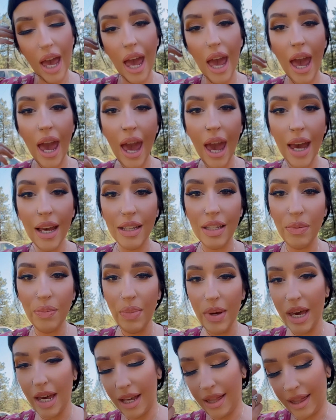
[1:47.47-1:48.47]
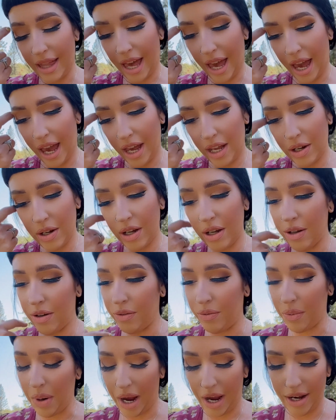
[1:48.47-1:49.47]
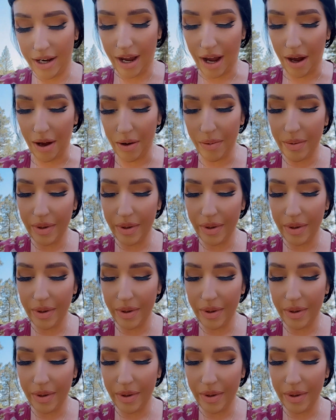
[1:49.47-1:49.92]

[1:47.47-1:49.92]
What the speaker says: eggs being laid right now